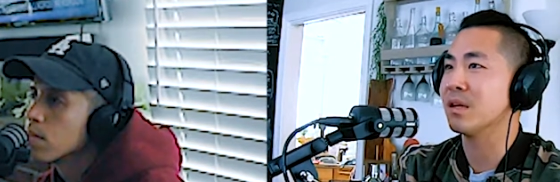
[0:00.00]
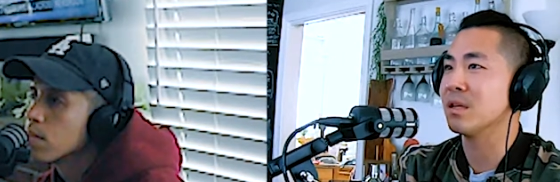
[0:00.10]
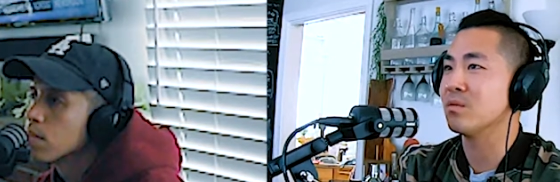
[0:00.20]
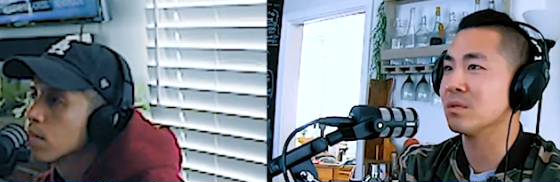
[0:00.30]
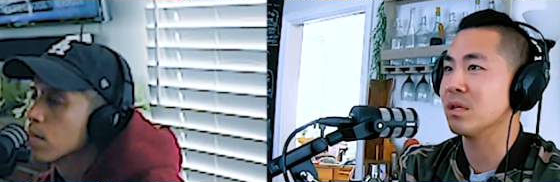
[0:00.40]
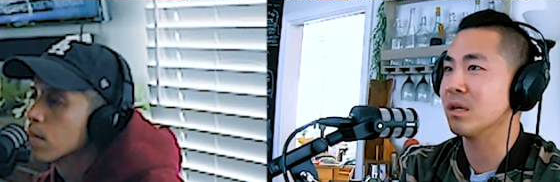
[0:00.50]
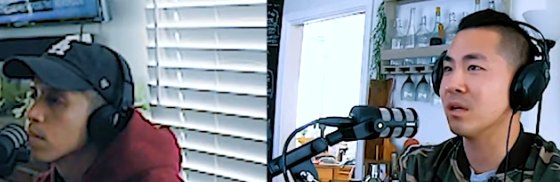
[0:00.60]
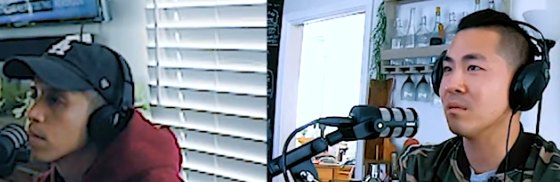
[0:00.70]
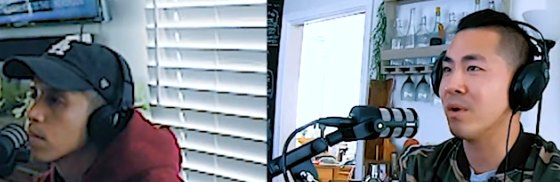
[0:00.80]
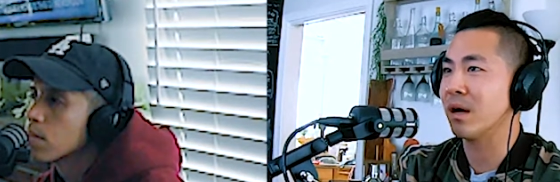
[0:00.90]
Speaker 1: that he was gonna
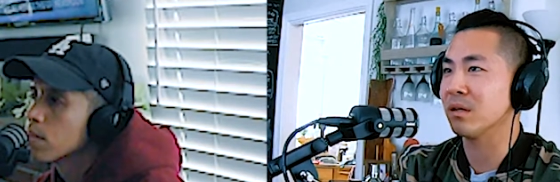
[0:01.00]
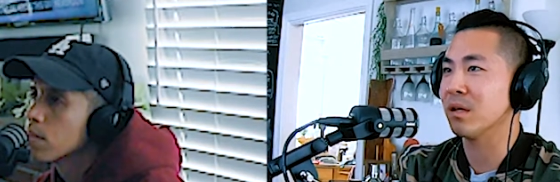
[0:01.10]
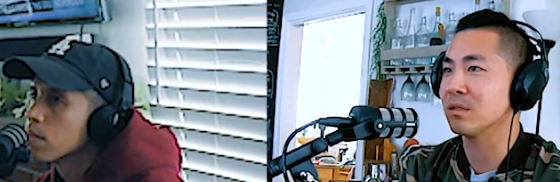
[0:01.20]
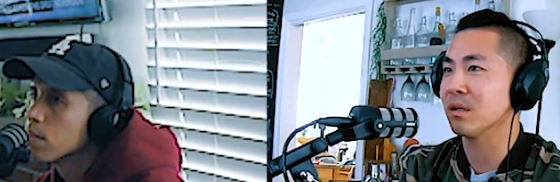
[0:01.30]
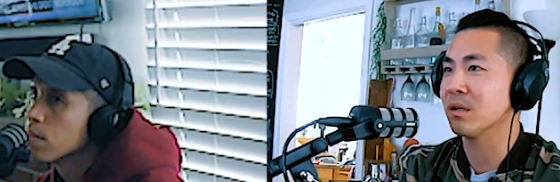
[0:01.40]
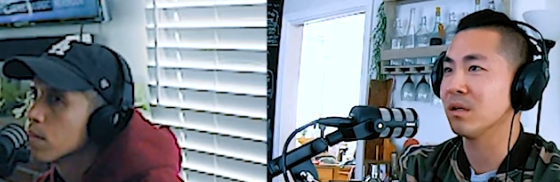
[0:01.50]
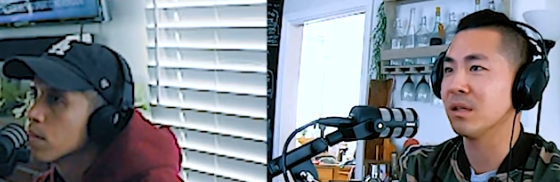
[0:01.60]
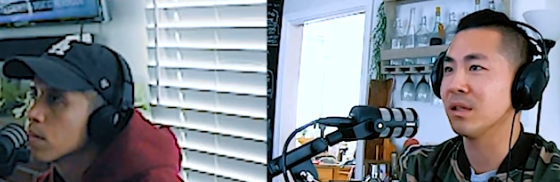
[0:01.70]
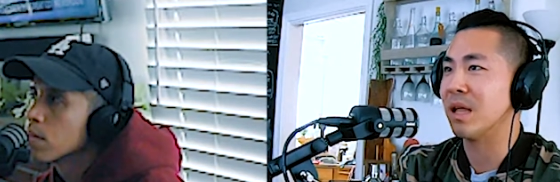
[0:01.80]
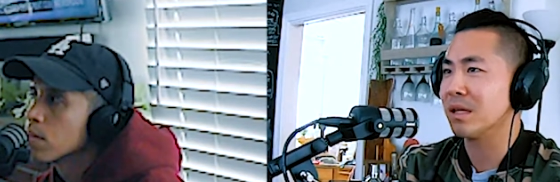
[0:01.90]
get any backlash on it?
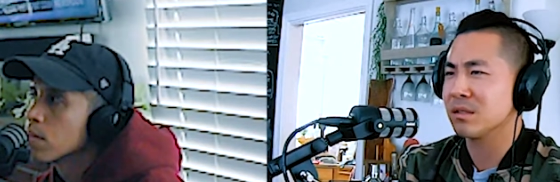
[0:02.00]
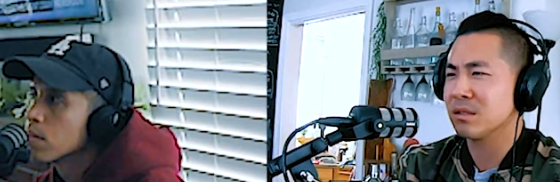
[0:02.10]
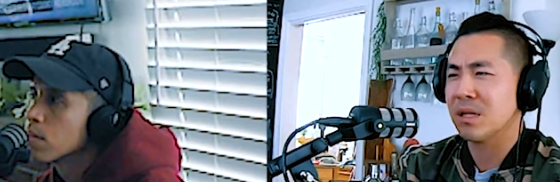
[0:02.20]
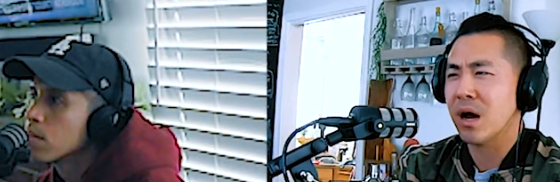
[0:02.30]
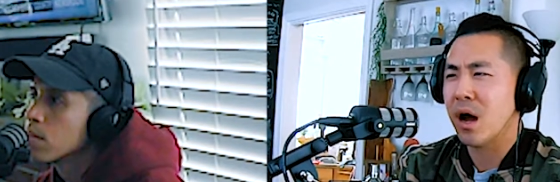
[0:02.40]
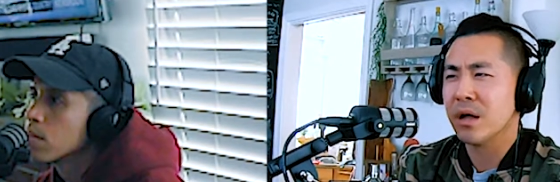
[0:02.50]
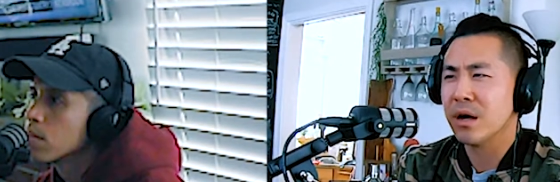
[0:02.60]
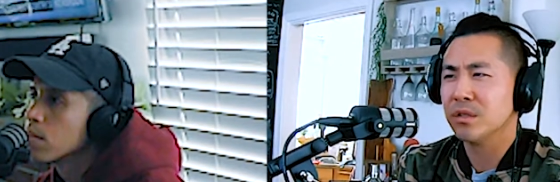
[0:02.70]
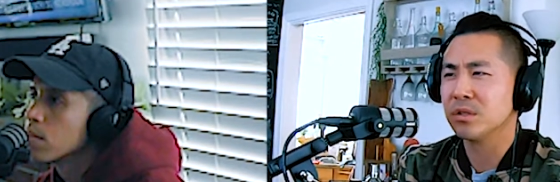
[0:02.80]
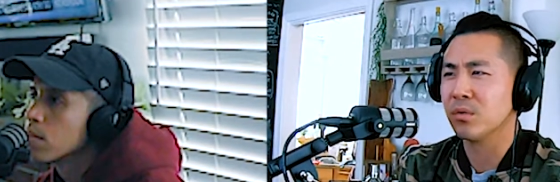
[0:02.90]
That's that I,
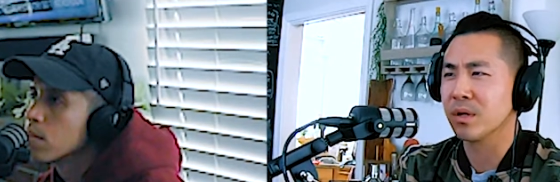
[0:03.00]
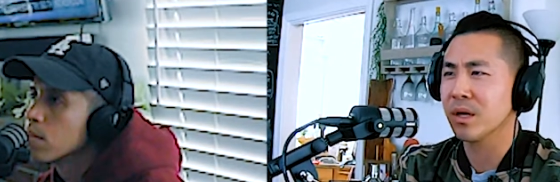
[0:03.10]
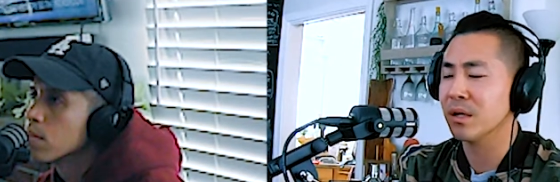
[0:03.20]
I just don't get